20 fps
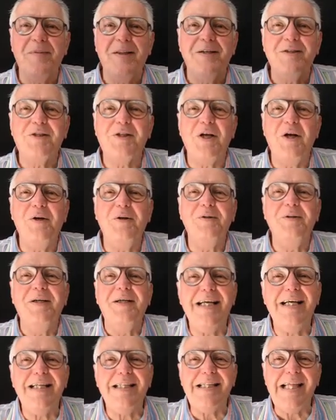So
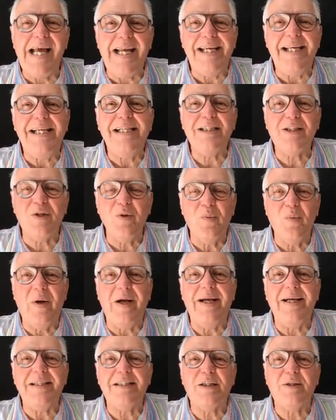that is the
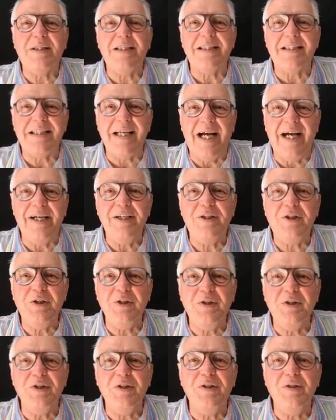way it's designed
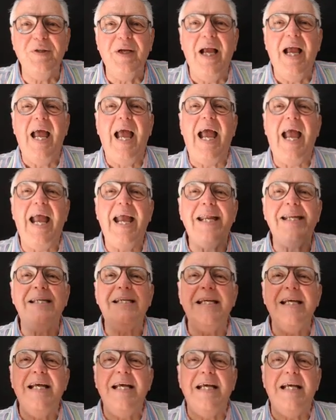to do,
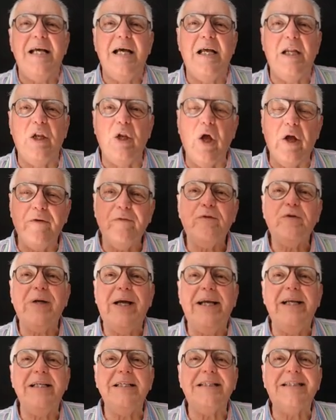and a lot of
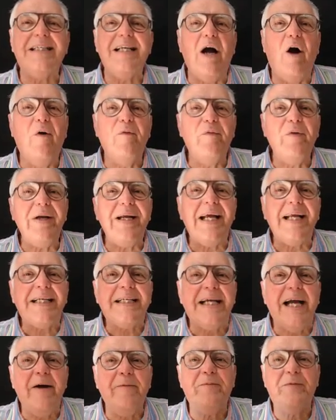traders are very
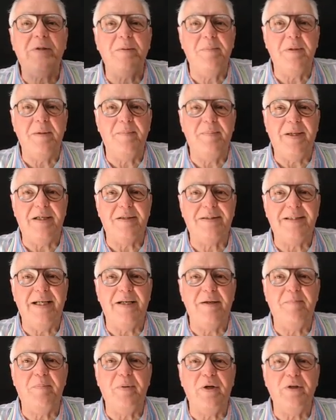uncomfortable about
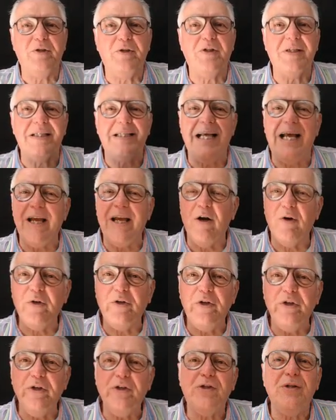that approach. They are
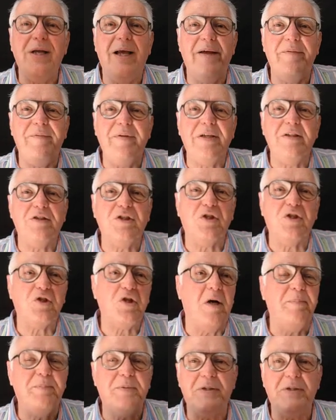used to having
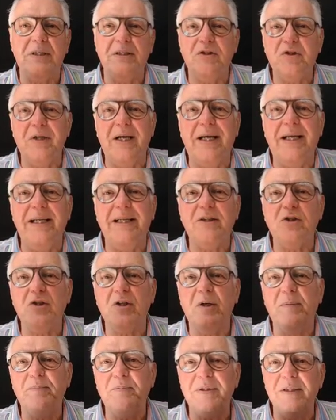stops and trailing
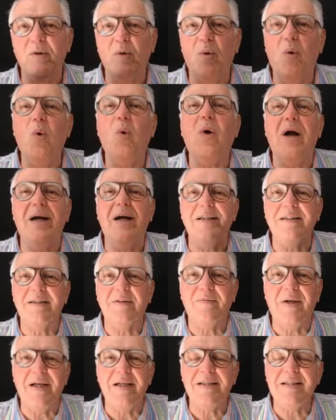stops and all kinds
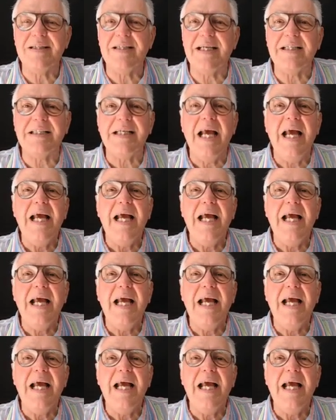of other things.